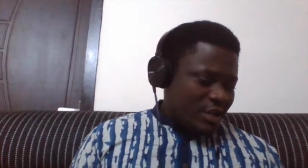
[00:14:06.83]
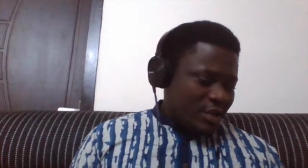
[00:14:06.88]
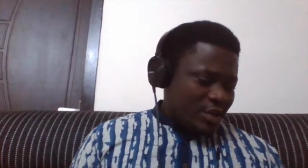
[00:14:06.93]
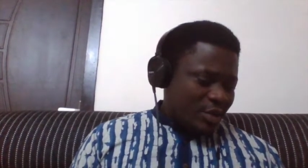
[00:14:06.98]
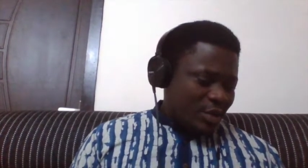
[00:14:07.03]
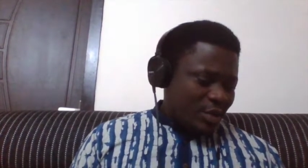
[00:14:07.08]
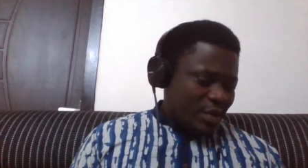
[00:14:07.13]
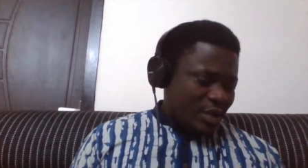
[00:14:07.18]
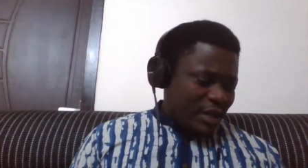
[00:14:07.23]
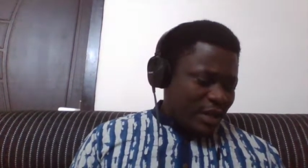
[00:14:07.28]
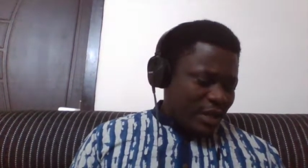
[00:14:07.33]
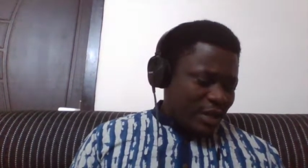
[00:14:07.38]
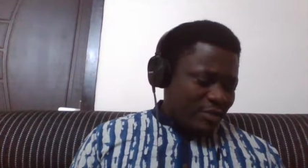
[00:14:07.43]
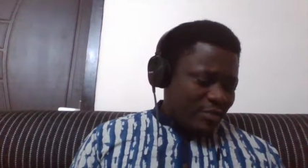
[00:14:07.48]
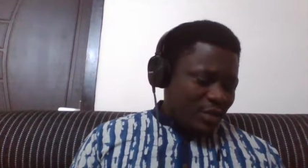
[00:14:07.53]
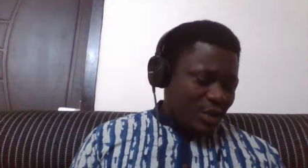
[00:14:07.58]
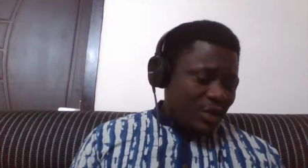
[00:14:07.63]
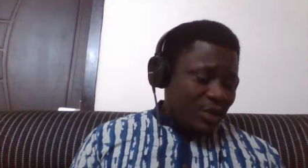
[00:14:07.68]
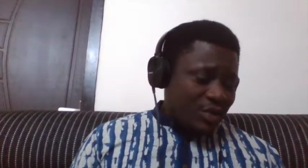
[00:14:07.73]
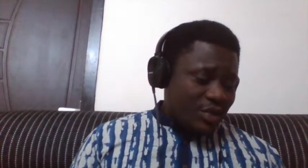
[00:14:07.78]
So I
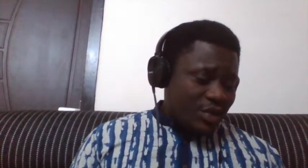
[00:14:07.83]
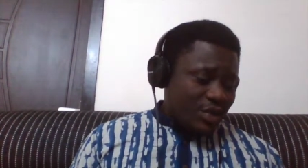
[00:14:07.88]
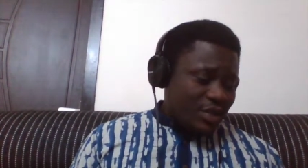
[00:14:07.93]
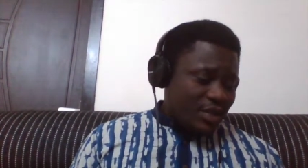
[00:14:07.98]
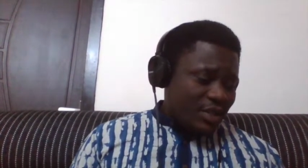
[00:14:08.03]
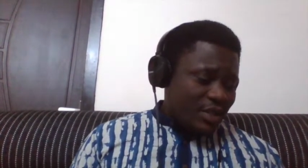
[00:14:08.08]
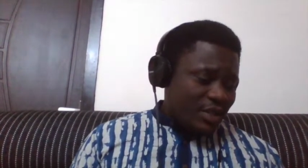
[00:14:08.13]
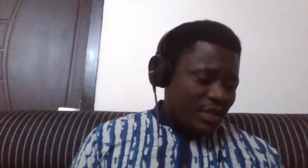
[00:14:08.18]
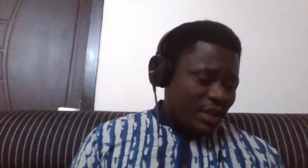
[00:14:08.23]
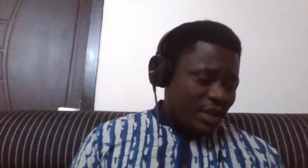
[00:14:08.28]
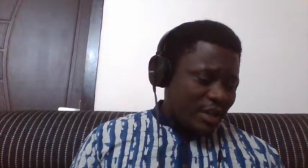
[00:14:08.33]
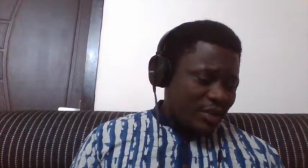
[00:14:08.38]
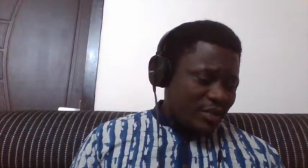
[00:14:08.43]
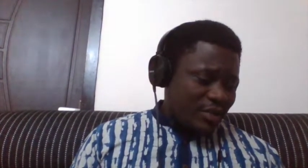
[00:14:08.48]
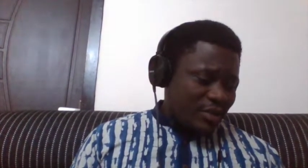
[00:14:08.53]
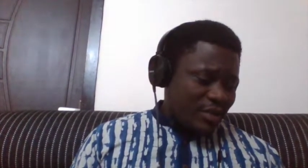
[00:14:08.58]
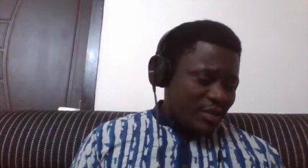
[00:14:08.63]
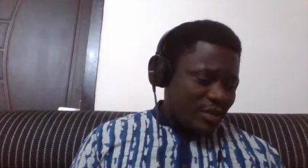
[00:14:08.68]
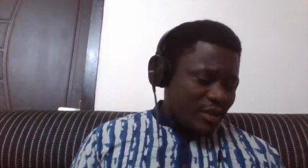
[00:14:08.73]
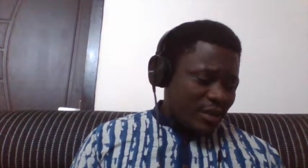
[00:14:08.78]
have noted
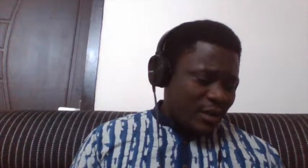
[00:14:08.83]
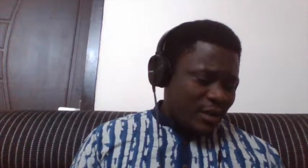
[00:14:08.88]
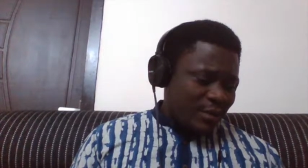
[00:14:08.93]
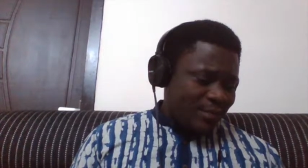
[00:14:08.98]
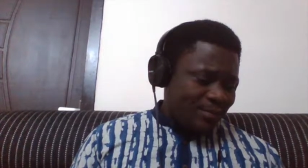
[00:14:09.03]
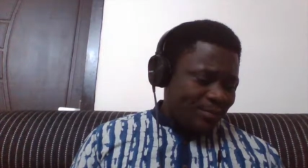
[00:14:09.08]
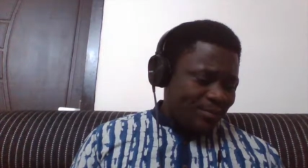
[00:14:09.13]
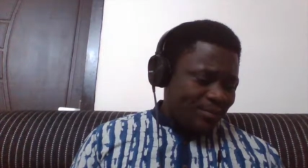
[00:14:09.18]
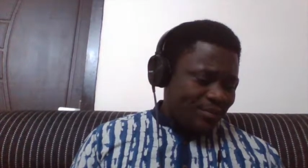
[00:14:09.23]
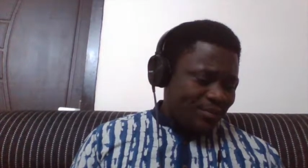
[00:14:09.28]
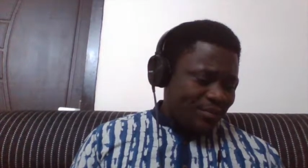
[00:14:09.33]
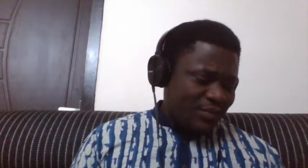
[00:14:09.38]
that um,